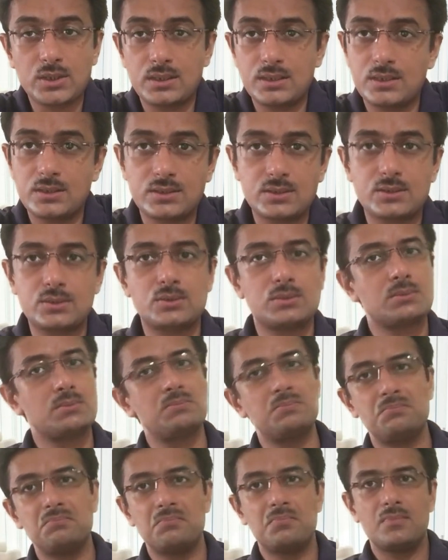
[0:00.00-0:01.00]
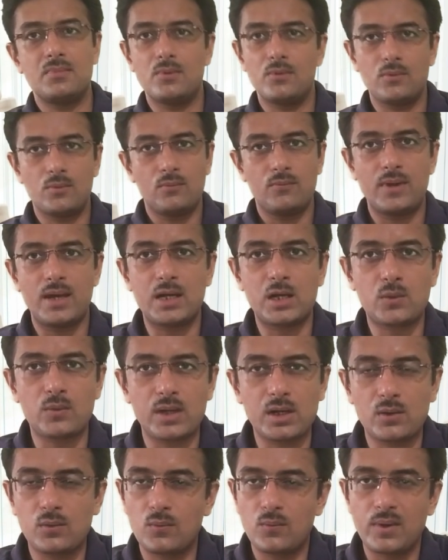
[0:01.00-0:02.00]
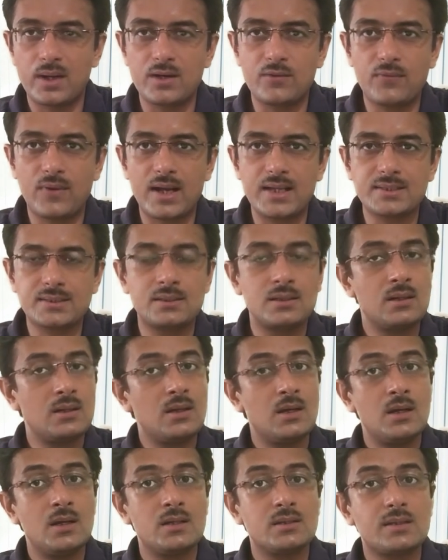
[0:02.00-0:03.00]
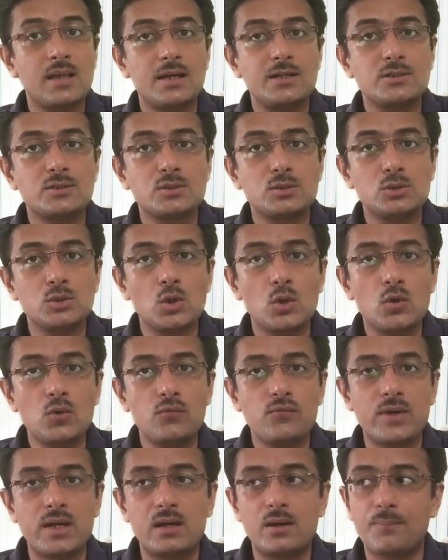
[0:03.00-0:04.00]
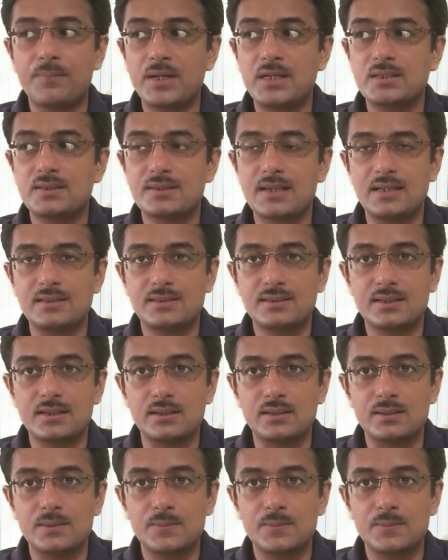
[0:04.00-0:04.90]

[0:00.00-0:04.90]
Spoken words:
is very quick, very fast. There is no fingerprint sensor.